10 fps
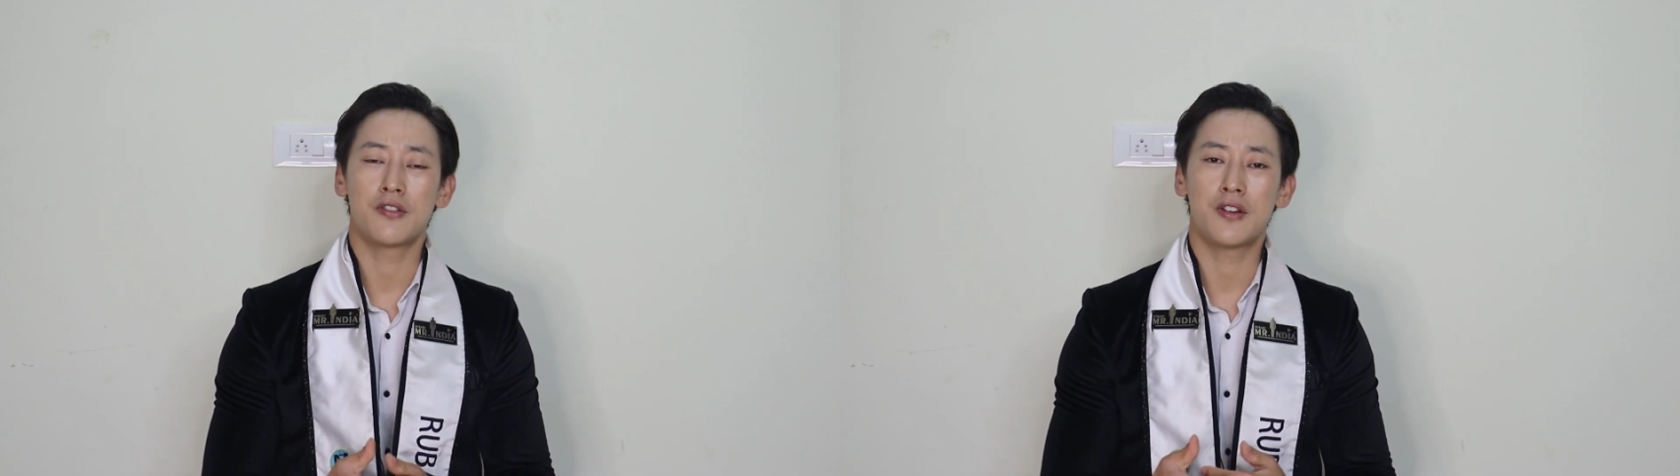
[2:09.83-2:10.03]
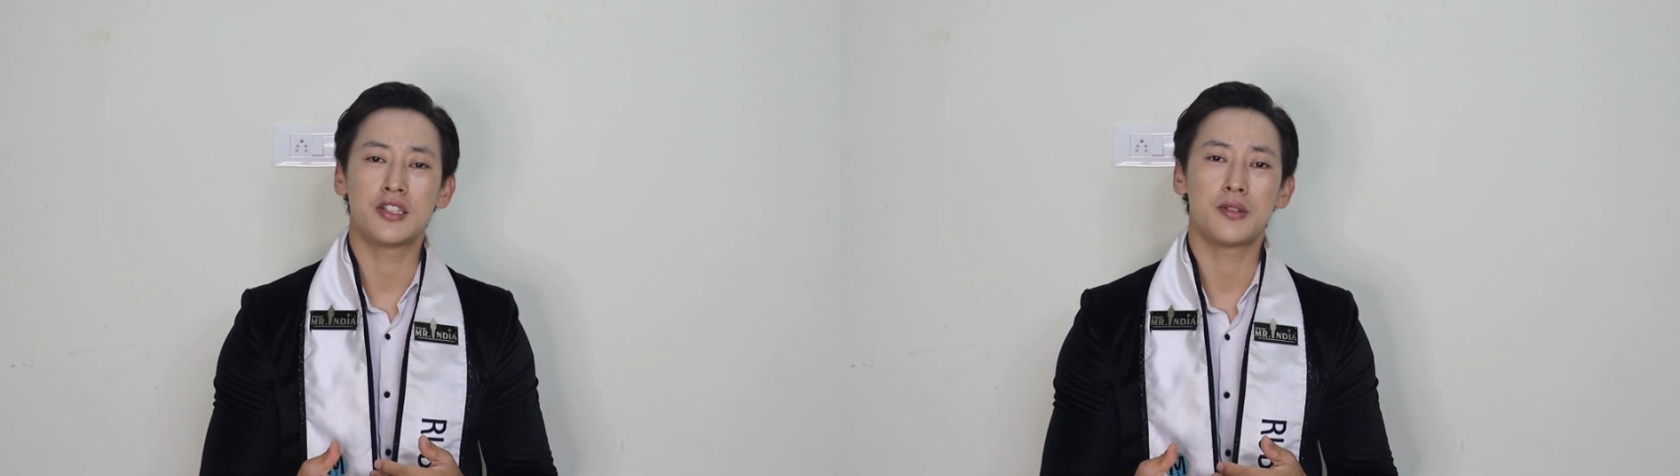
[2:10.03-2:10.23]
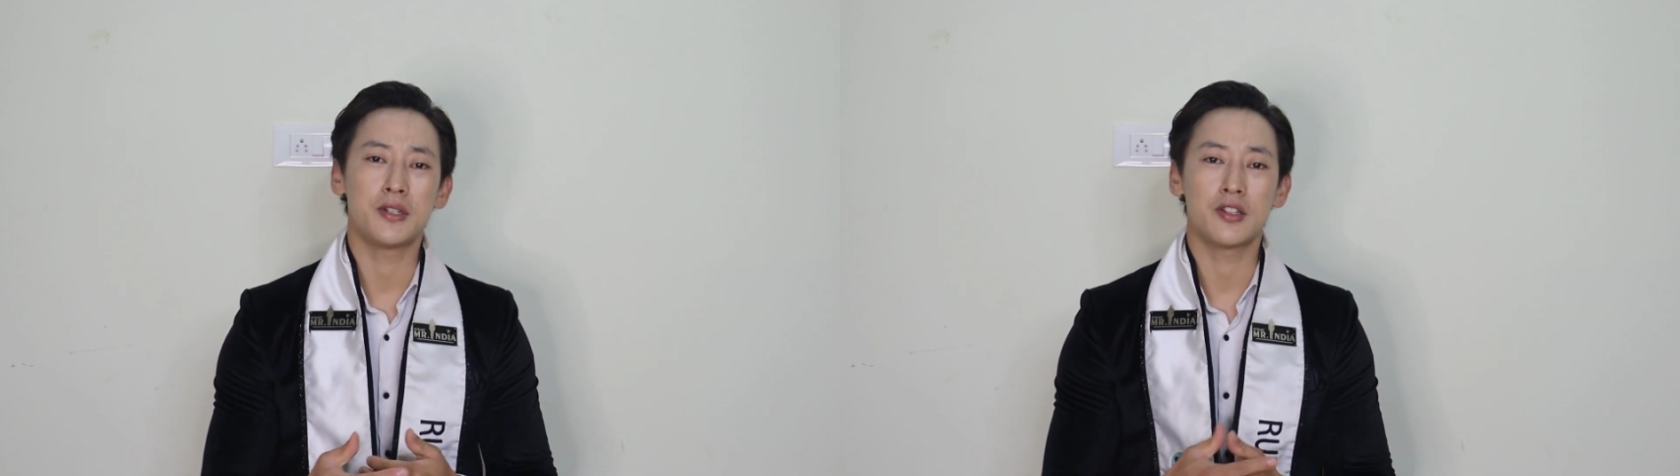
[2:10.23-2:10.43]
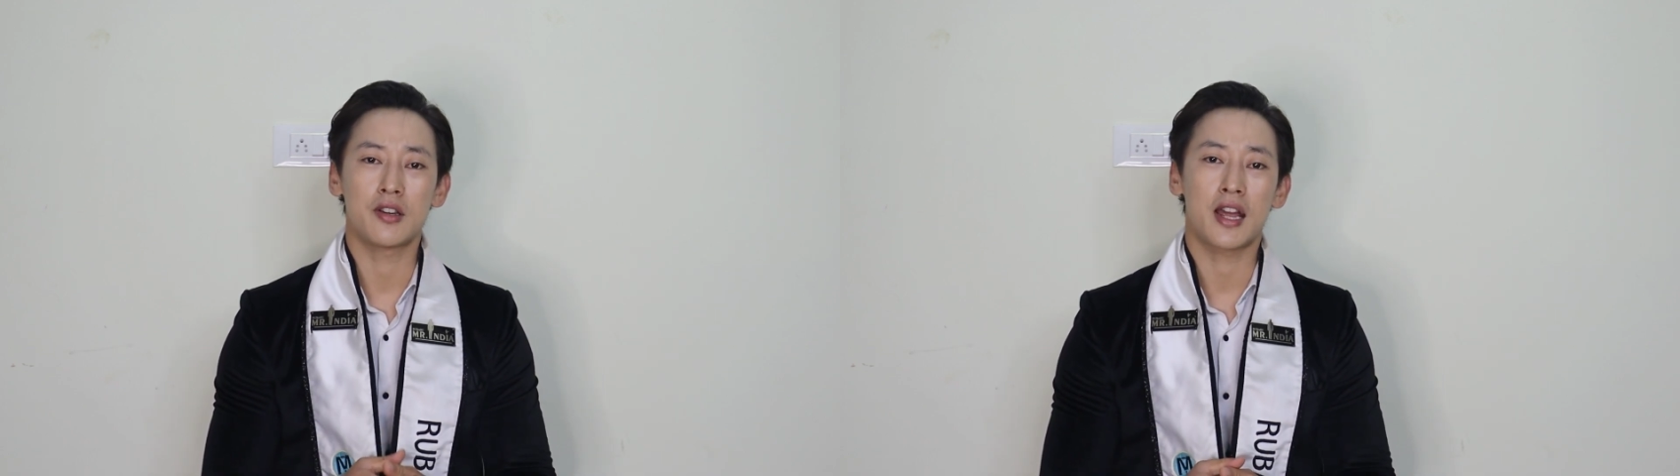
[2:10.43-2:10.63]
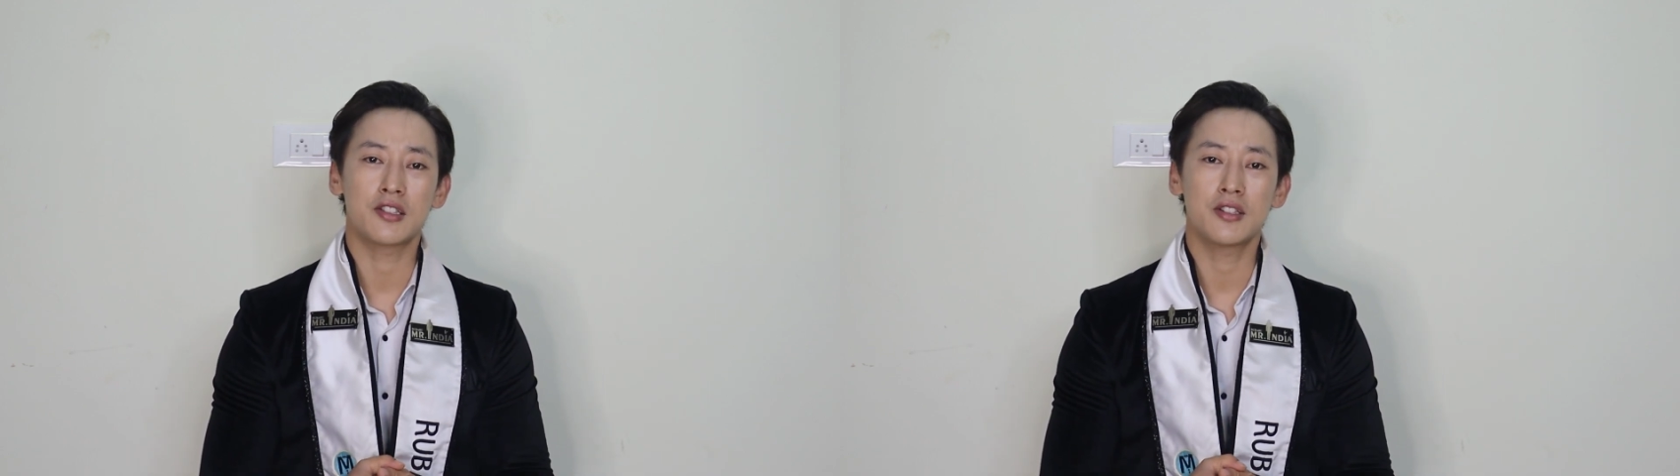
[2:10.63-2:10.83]
Friendship
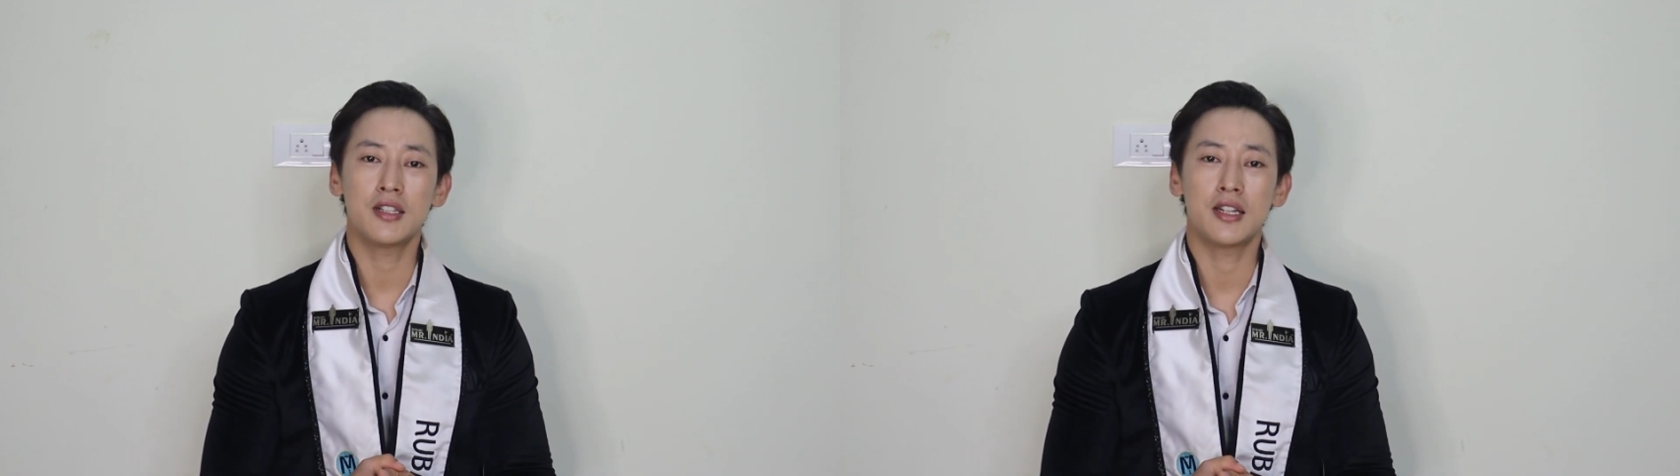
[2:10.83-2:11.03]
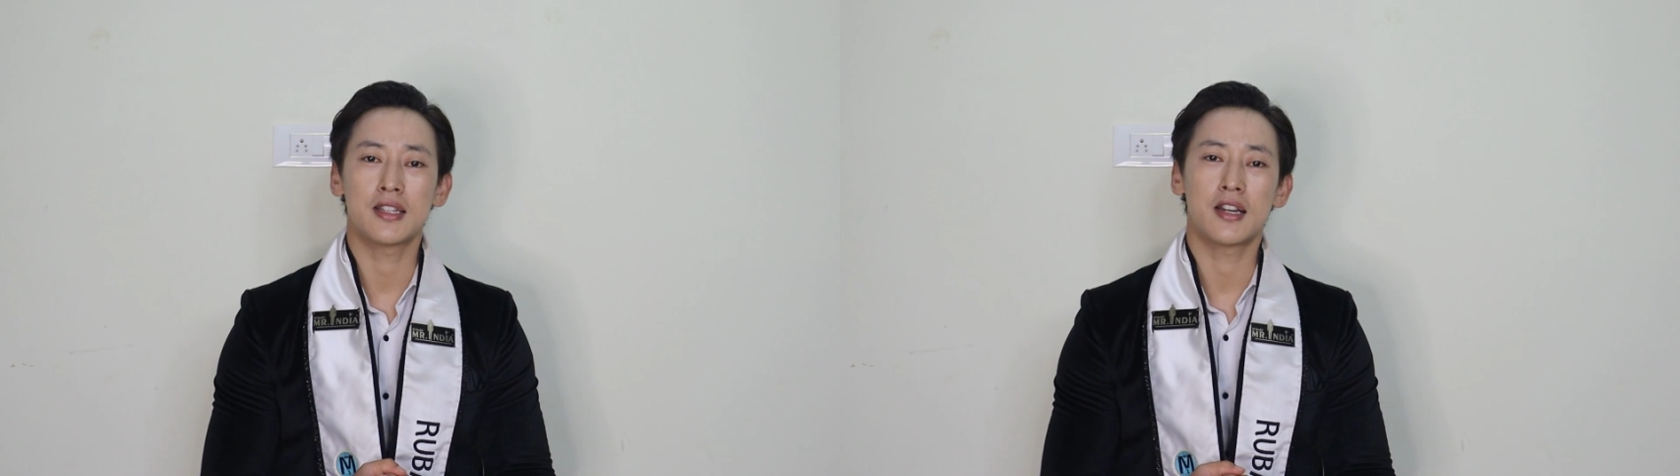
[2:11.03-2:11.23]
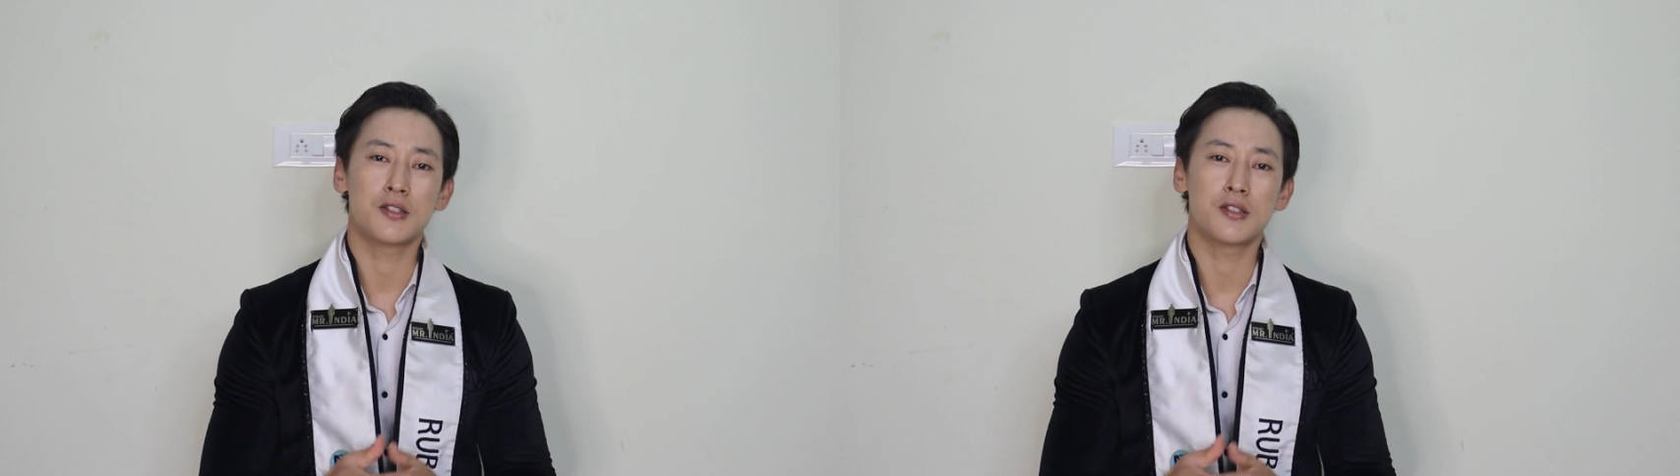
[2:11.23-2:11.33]
International, a